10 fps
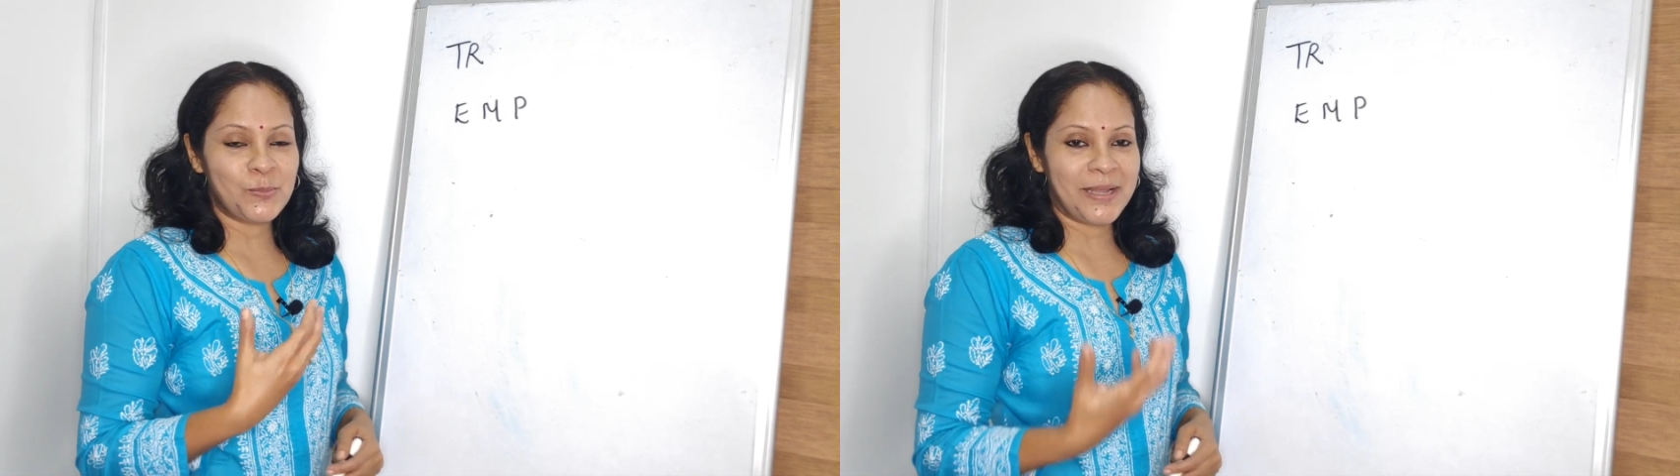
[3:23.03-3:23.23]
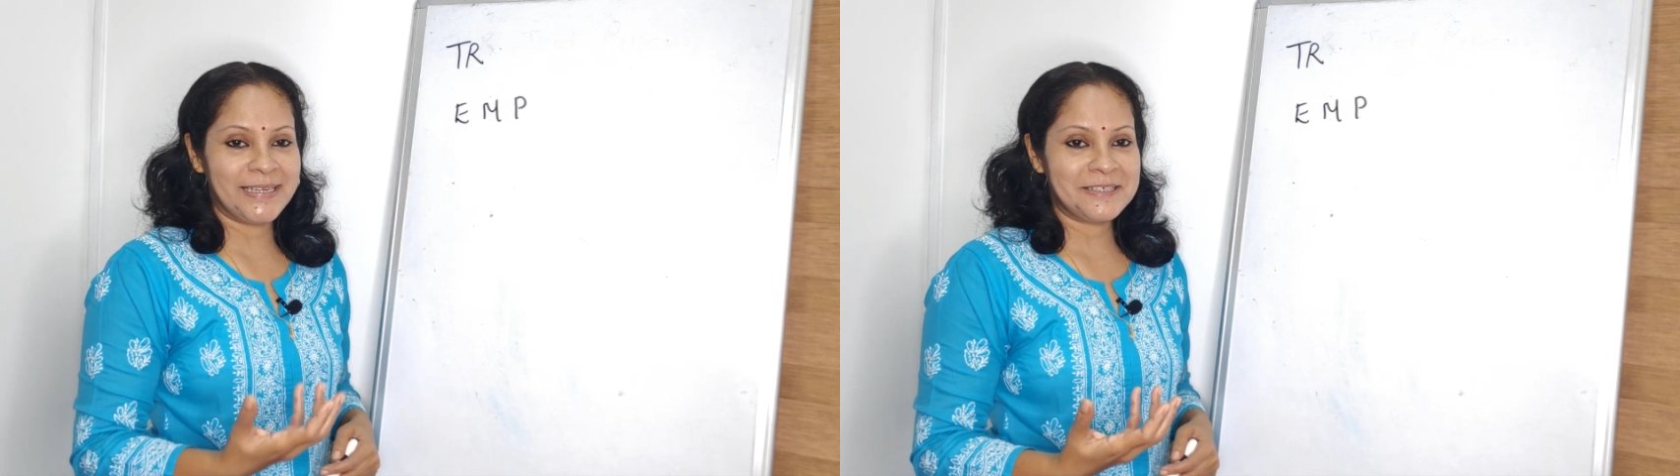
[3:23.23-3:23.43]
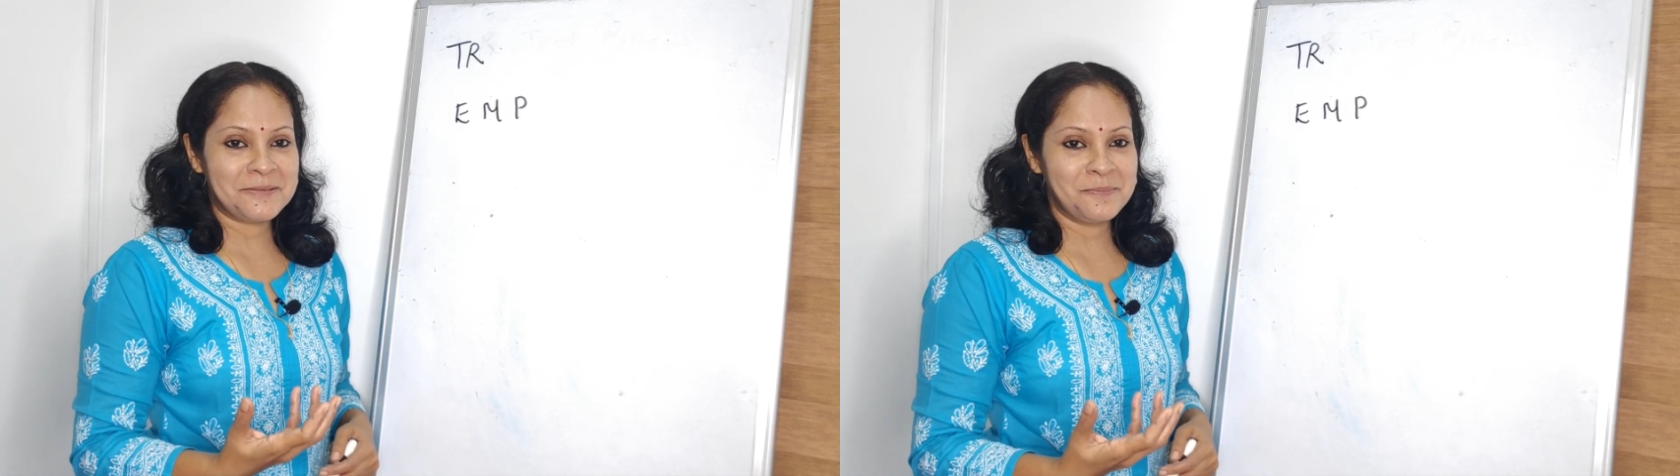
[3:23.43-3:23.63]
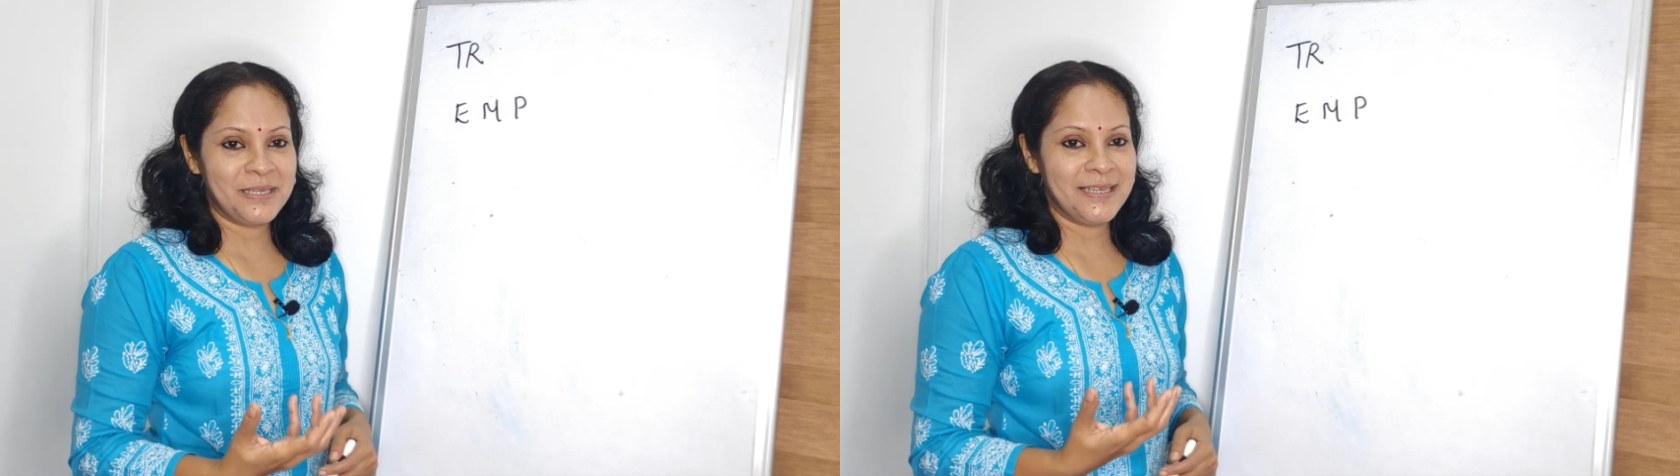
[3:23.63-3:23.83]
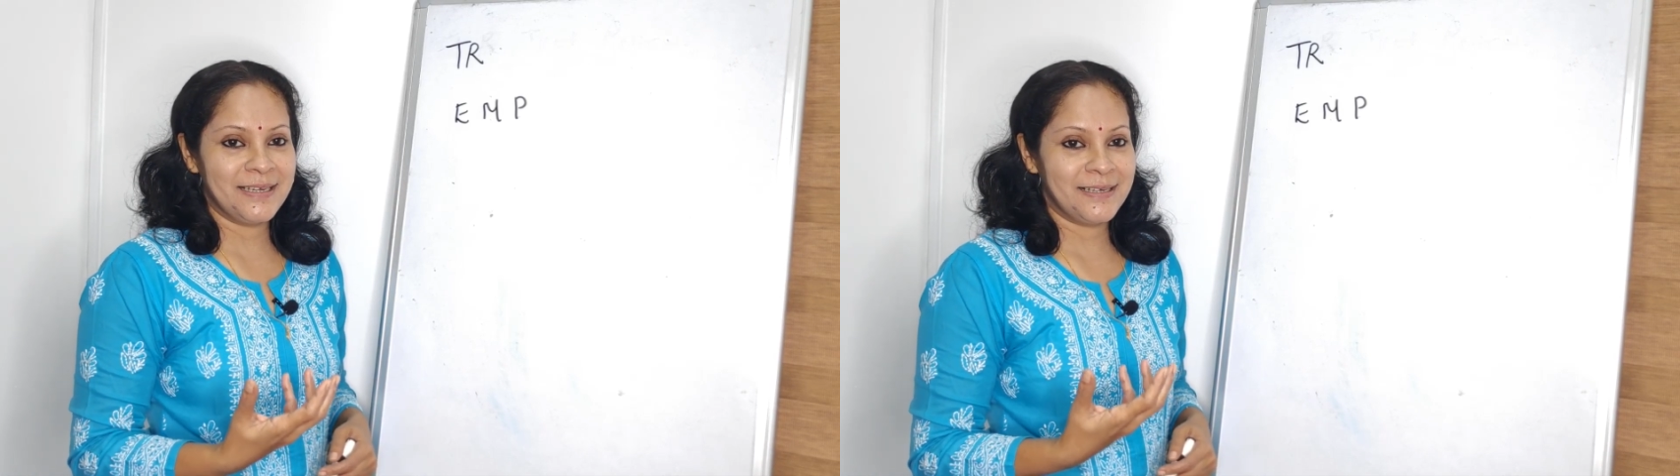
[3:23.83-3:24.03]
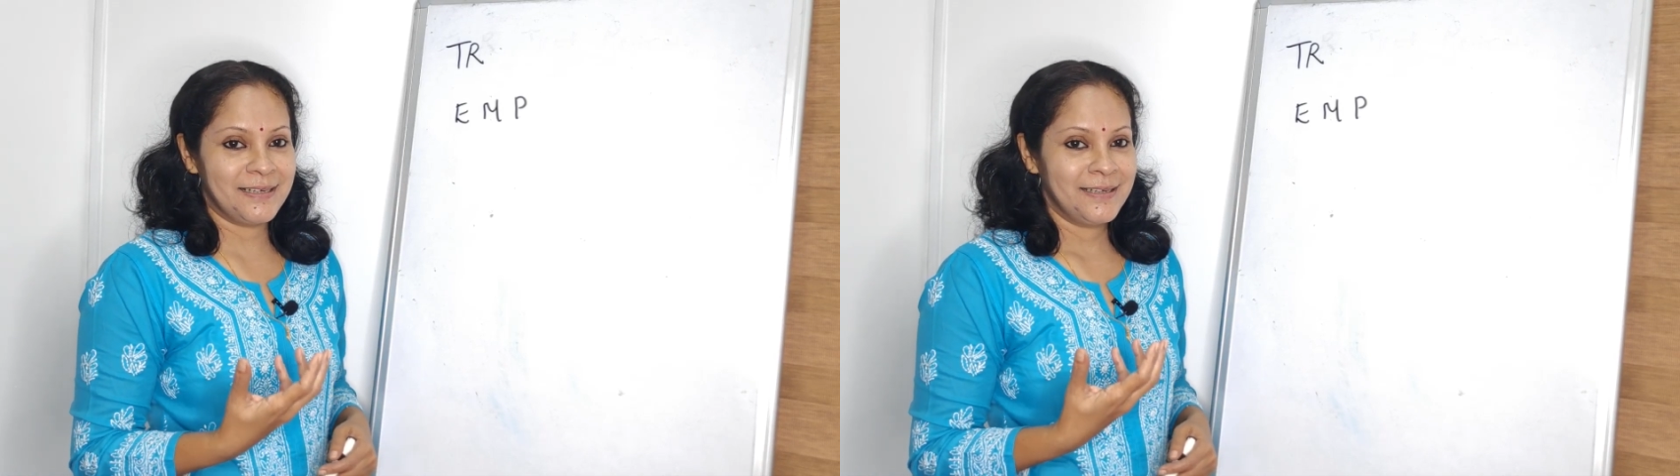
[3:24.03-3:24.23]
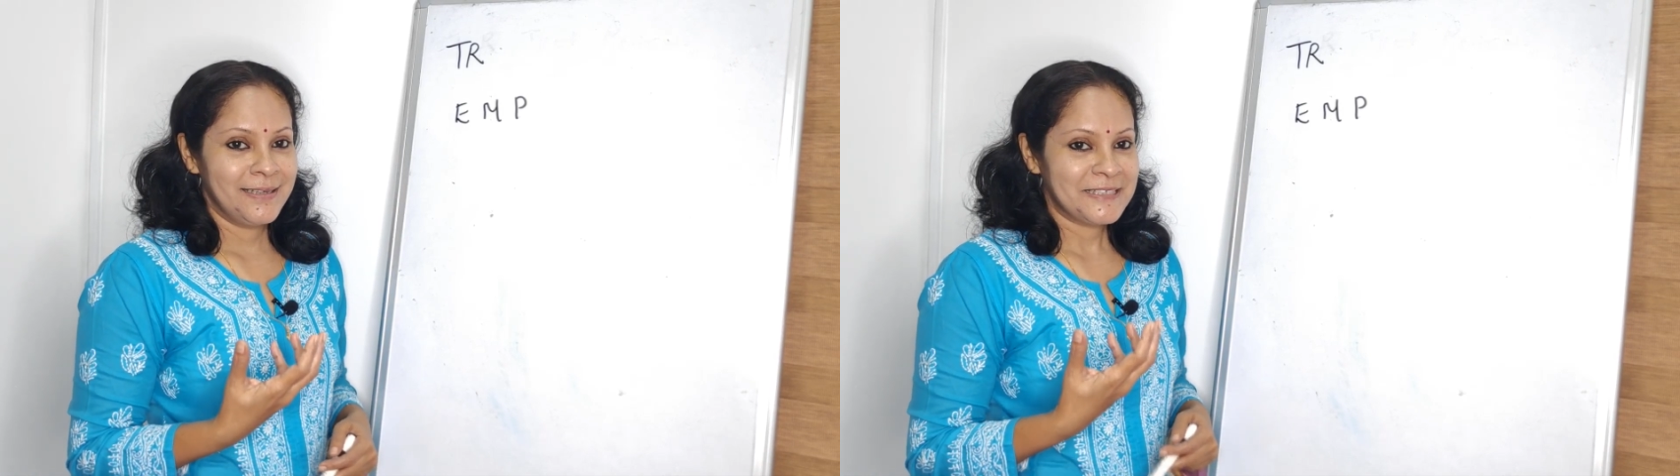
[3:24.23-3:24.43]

might be a